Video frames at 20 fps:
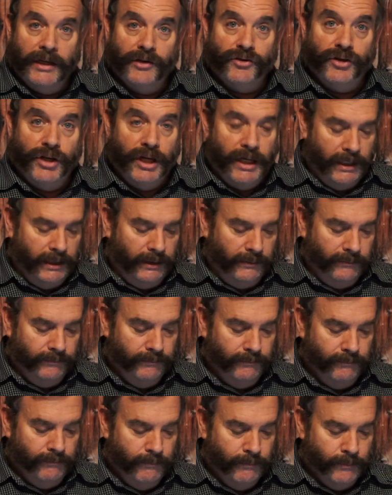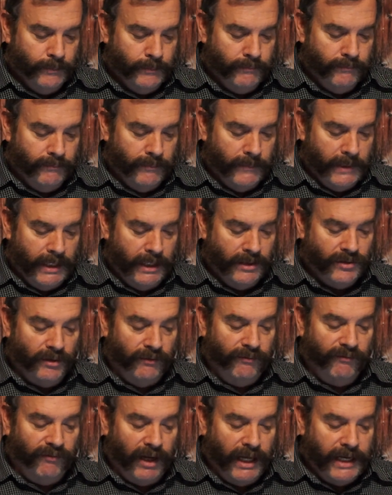is none. It's
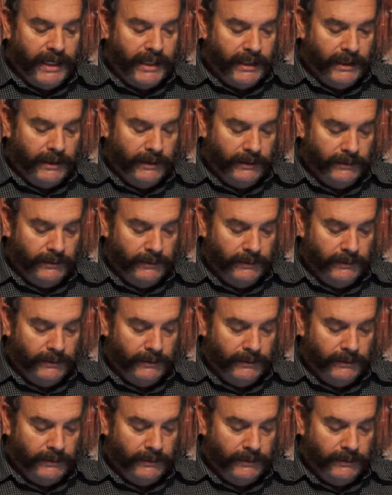a flake,